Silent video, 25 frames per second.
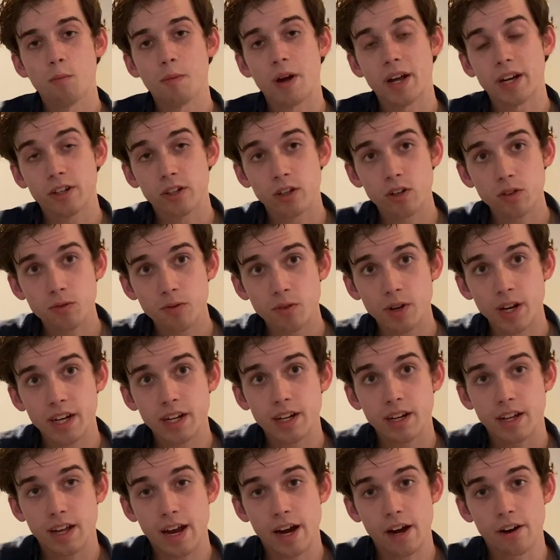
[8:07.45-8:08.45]
my
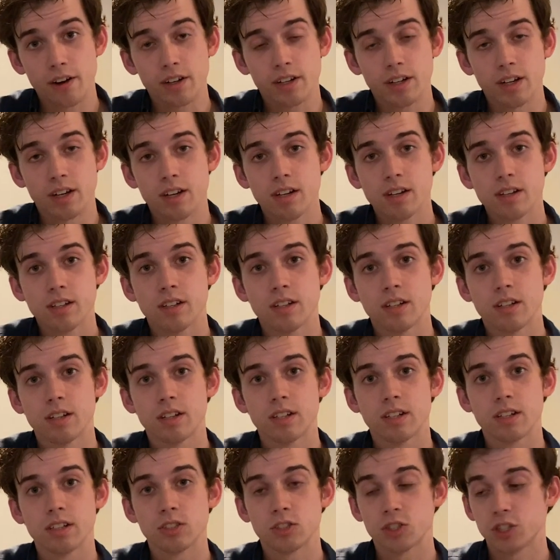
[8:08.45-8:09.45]
girlfriend, Erica,
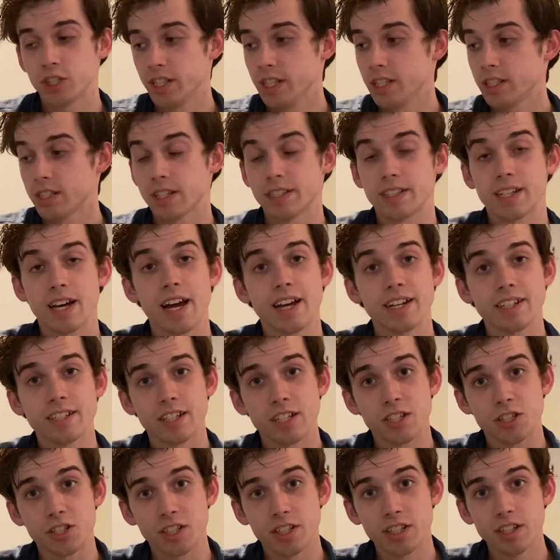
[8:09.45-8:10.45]
she is a
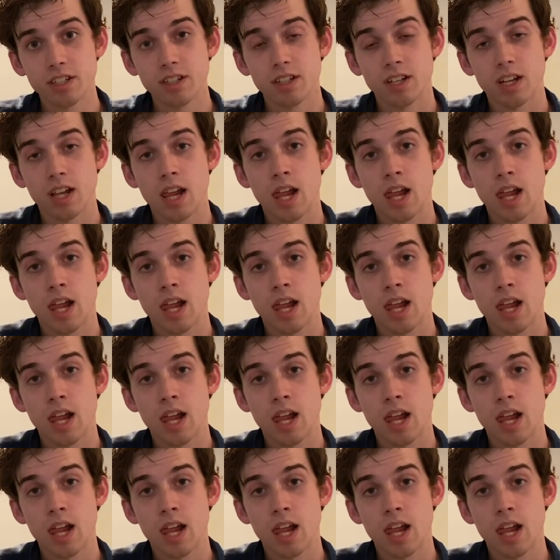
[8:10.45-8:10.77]
dietitian,